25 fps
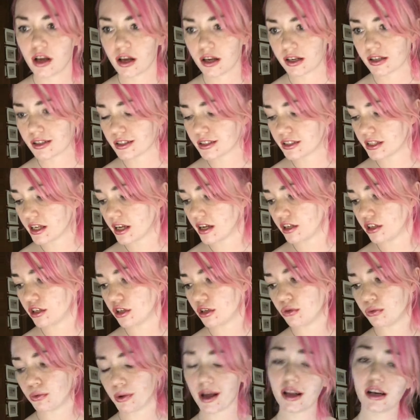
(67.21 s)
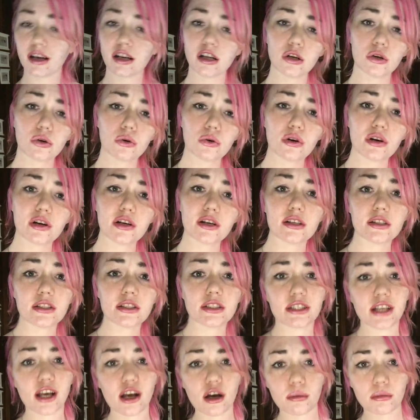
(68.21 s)
Can take you anywhere,
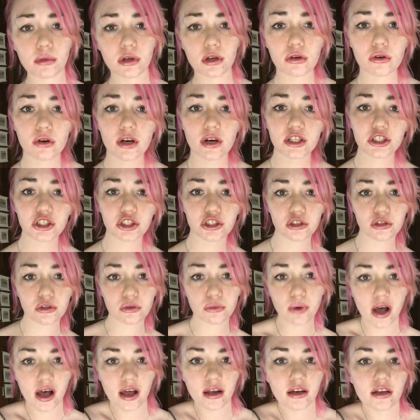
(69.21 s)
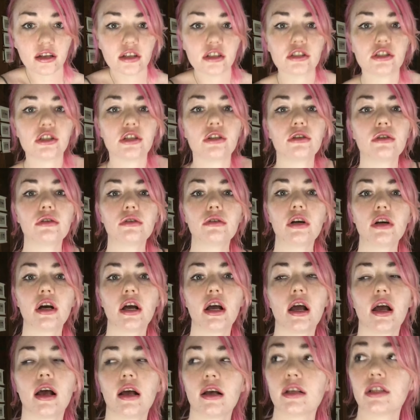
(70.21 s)
tell me what you wanna do.
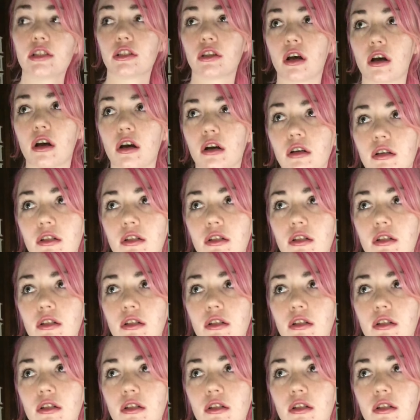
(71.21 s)
As long